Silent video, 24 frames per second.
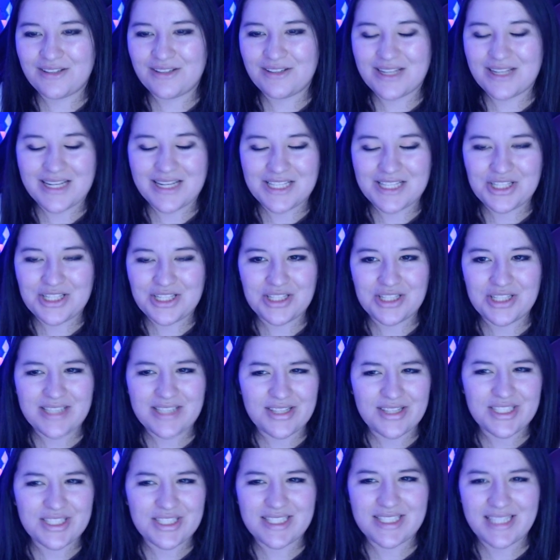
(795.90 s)
it turns
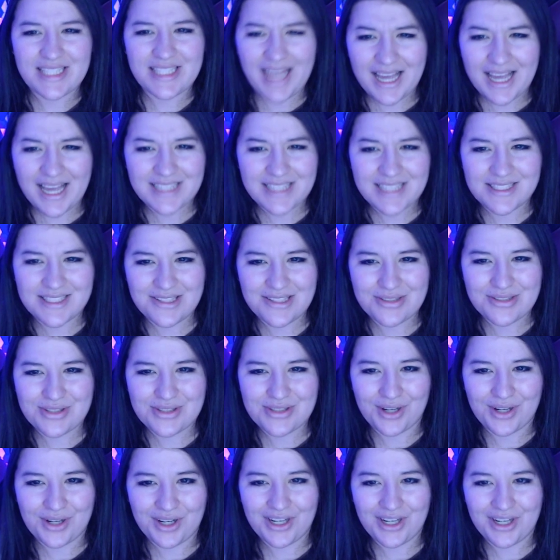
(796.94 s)
out she's an axe
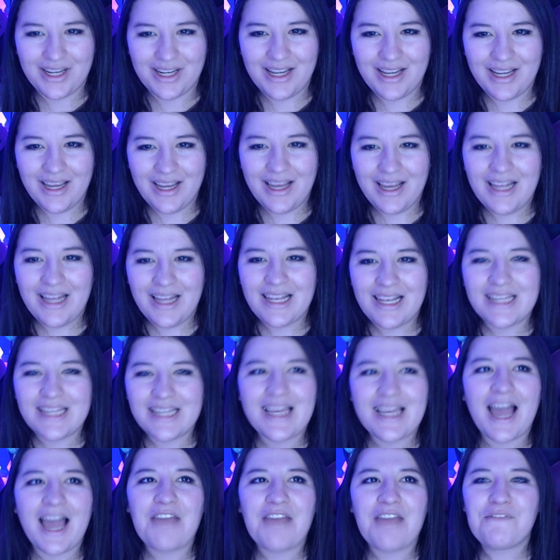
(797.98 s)
user.
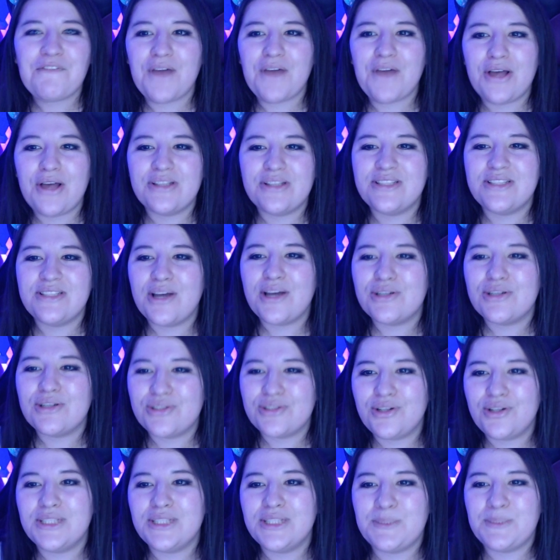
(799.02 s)
Like, I felt so
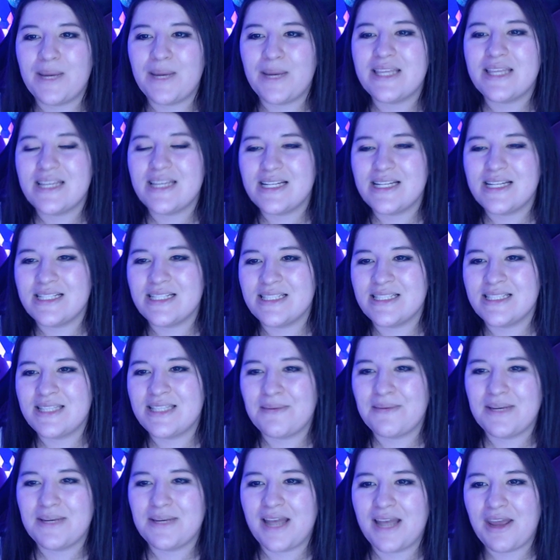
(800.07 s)
trolled by this. I
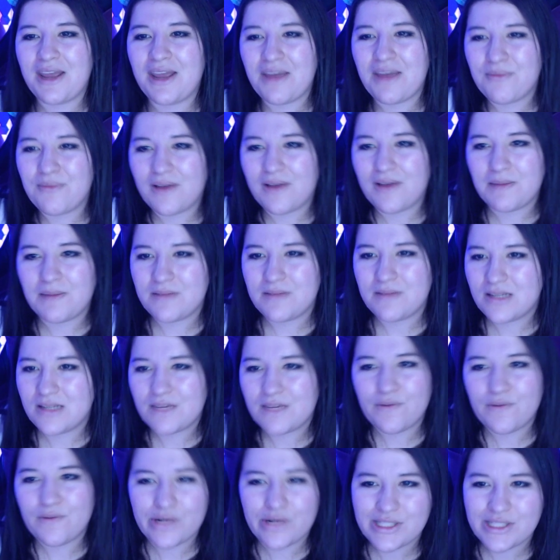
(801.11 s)
mean, I'm looking
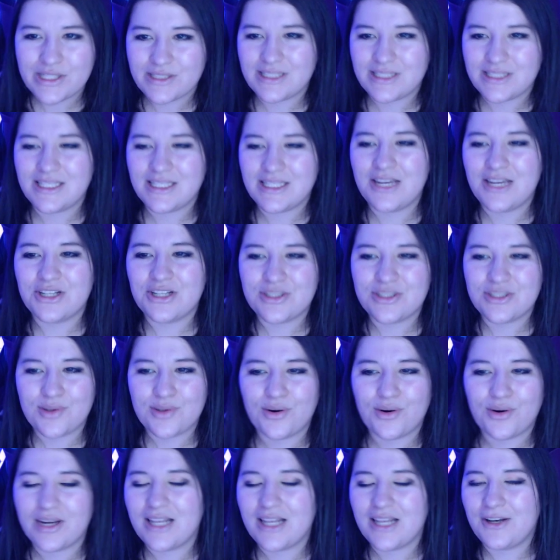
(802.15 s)
forward to see her
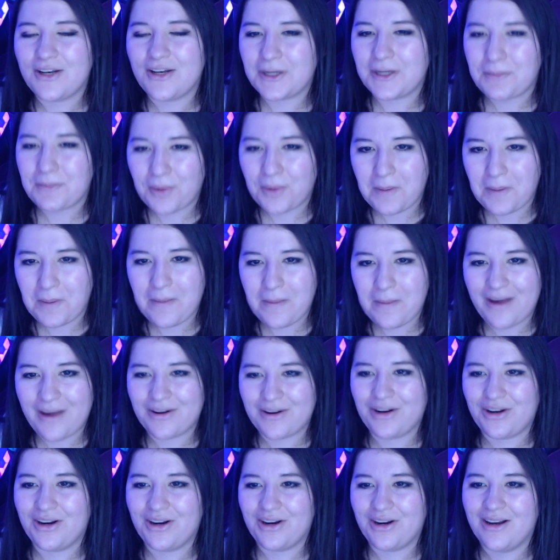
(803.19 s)
story and learning more about
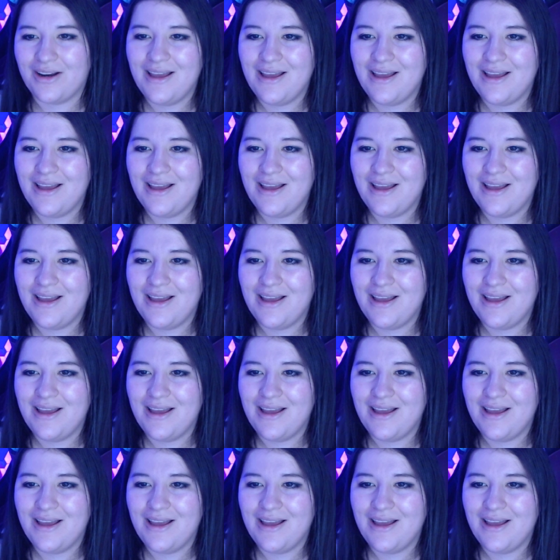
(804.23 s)
her.